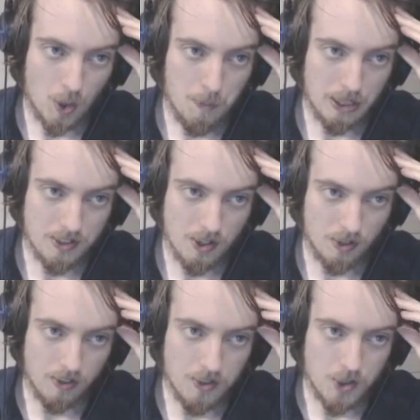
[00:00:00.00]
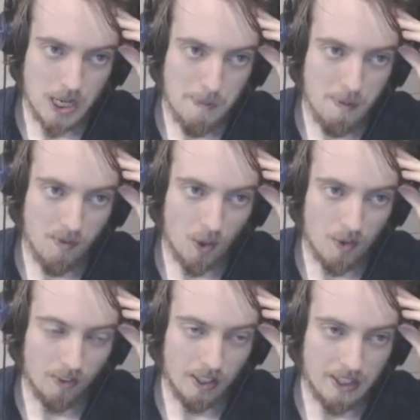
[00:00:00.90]
objects tokens, GM info
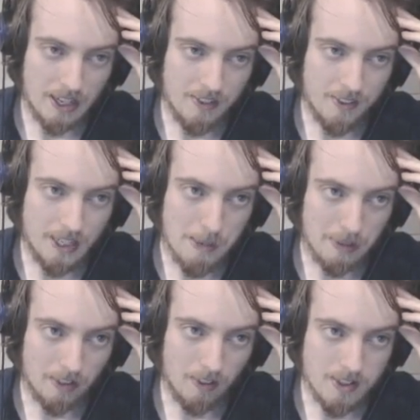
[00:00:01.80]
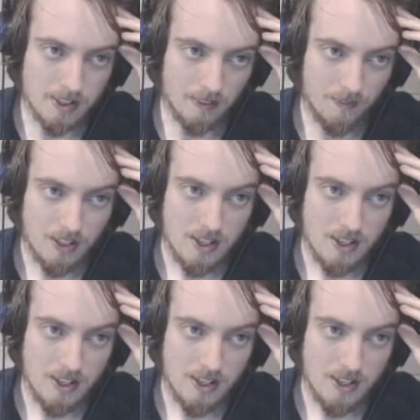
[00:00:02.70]
overlay, and dynamic lighting.